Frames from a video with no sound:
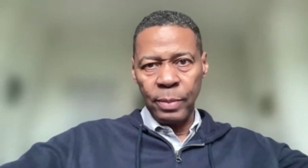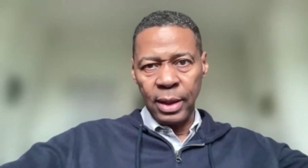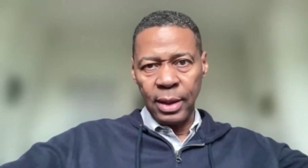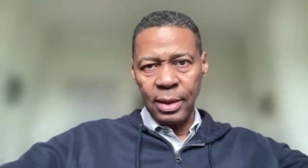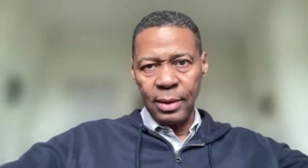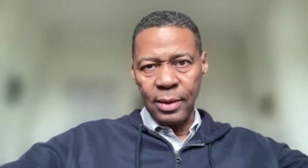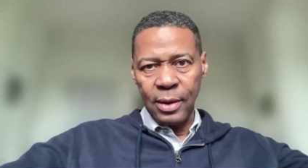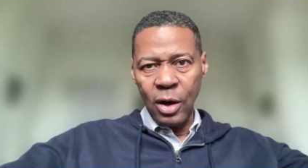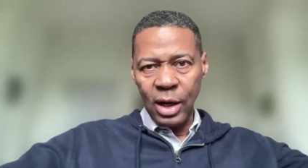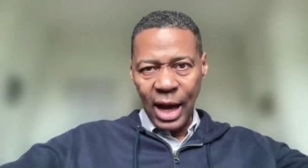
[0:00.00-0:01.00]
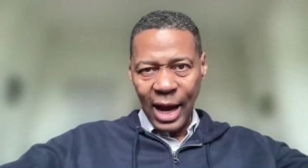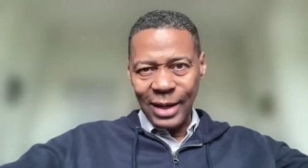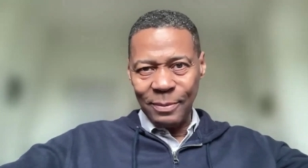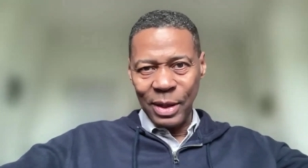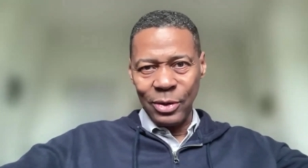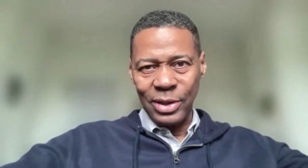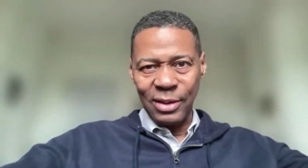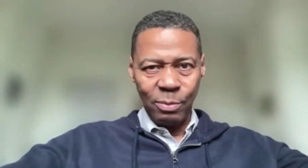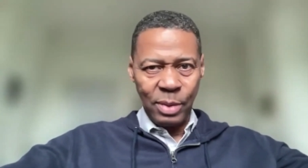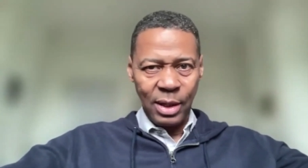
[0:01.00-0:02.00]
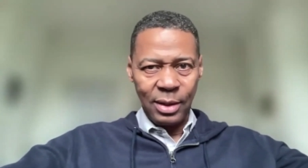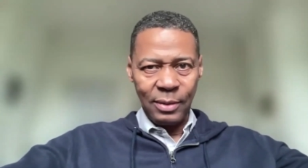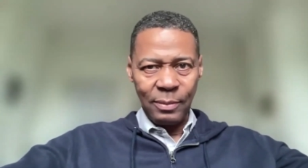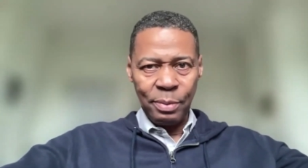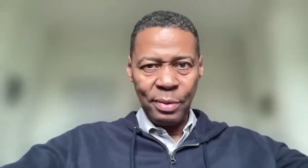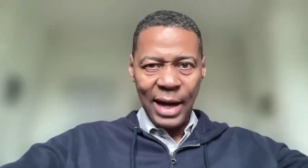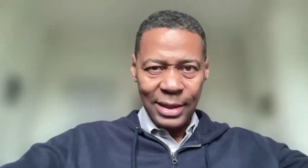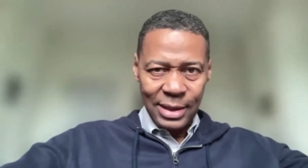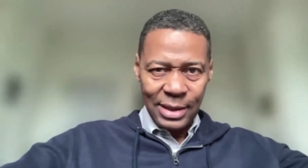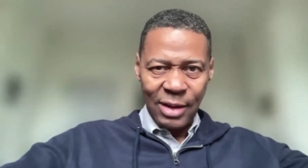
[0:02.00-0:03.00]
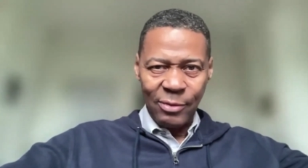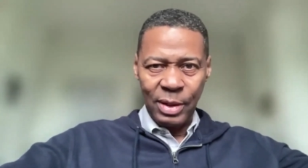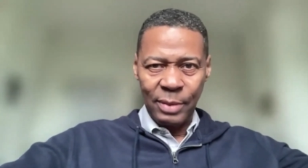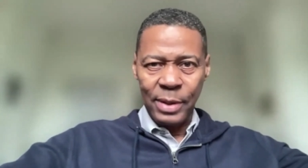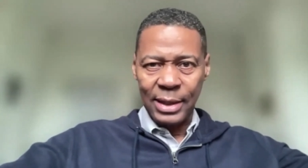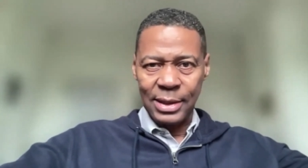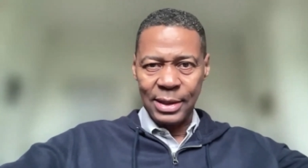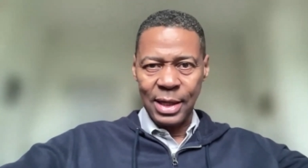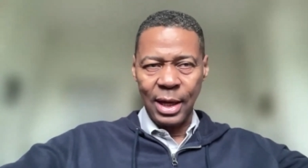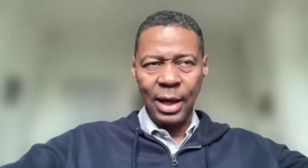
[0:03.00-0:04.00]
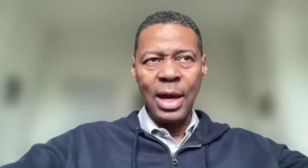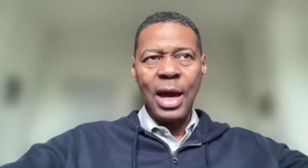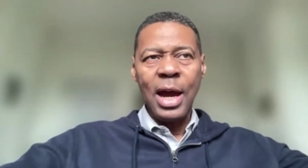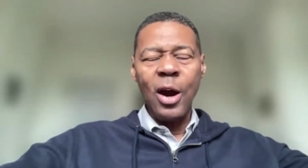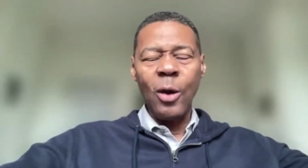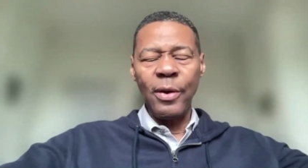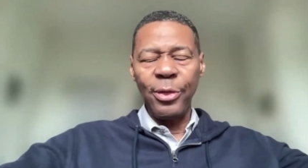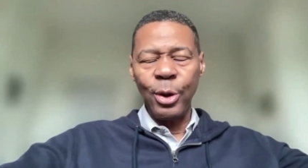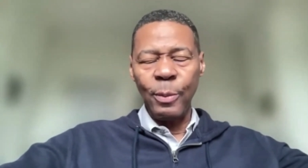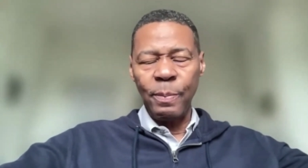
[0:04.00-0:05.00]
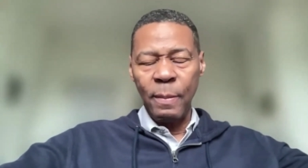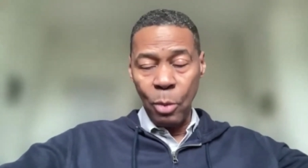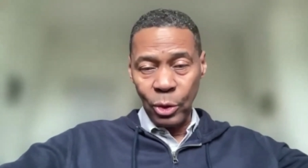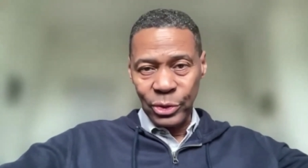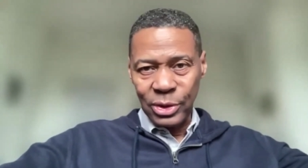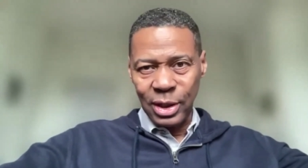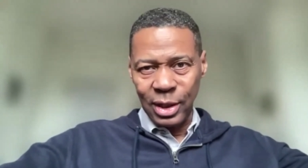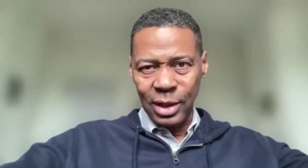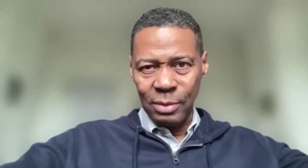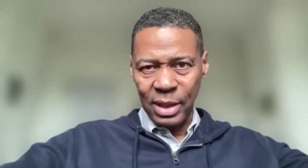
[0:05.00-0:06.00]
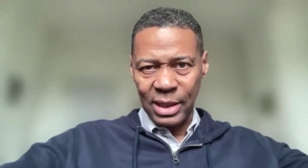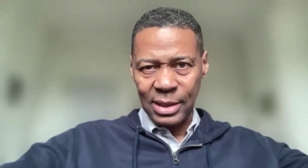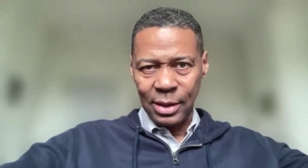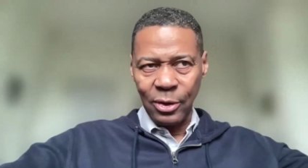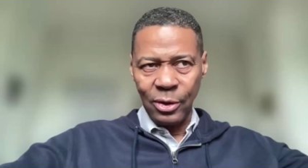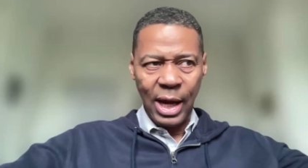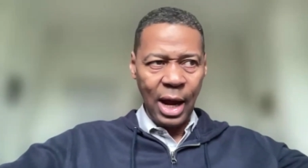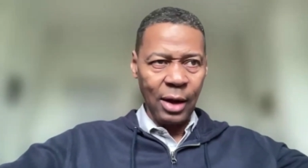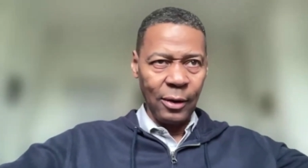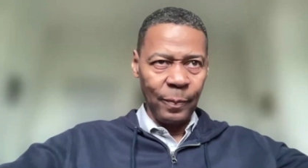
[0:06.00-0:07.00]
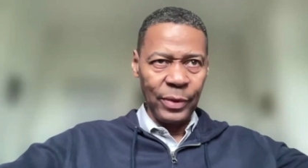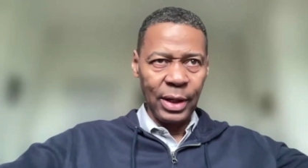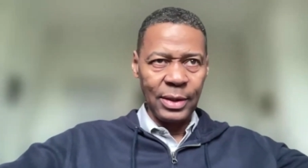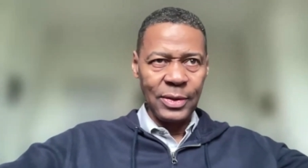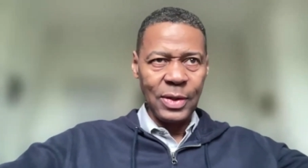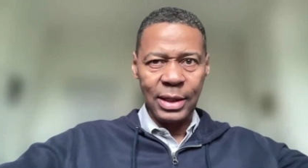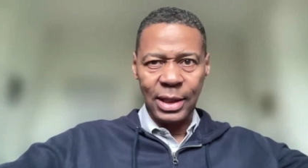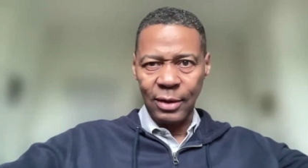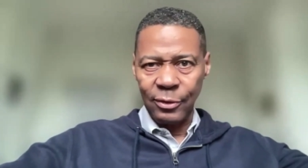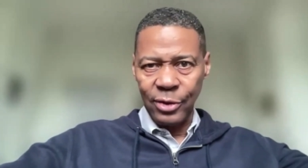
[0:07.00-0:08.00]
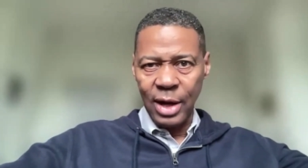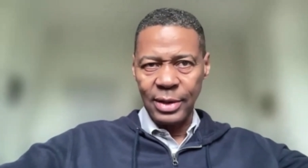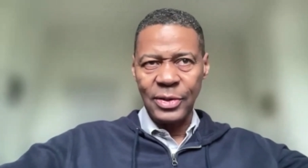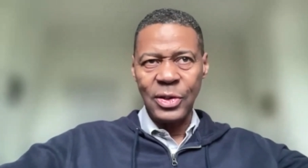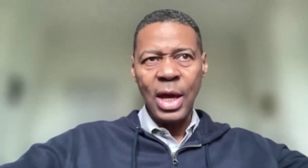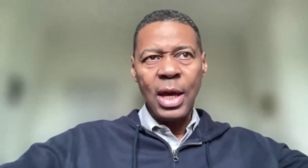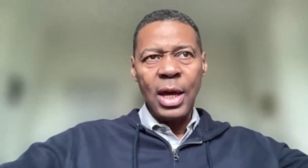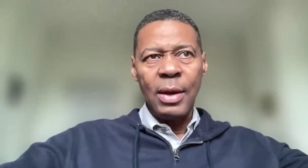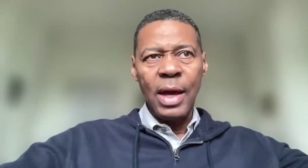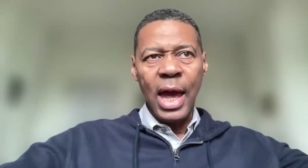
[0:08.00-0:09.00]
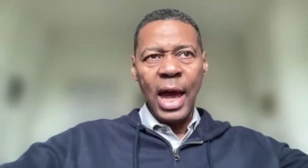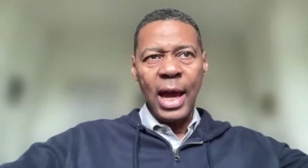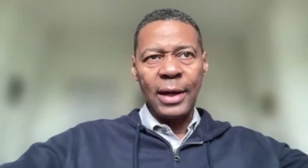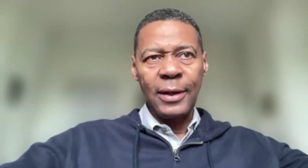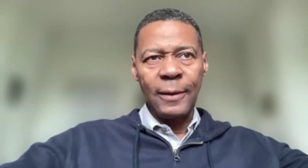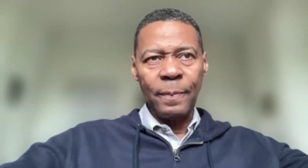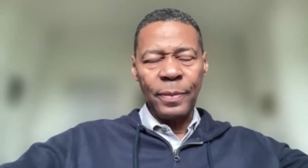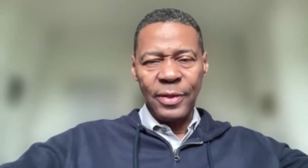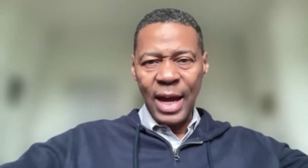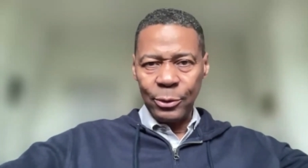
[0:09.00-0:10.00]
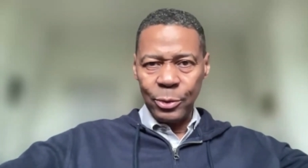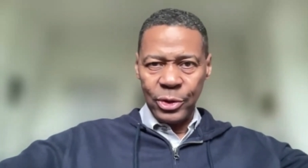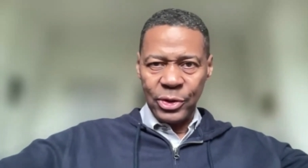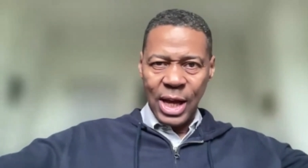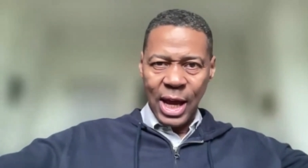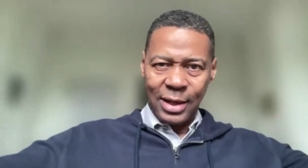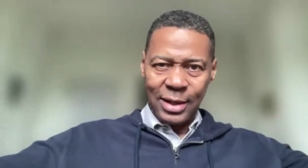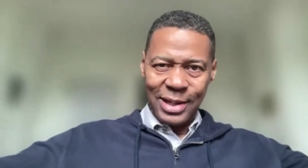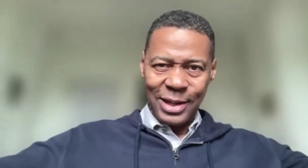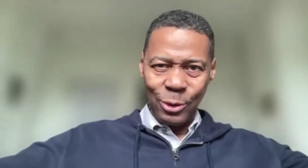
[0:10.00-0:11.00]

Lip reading: to be online because I've been practicing aromatherapy mostly in Mexico now, starting in France. And that was like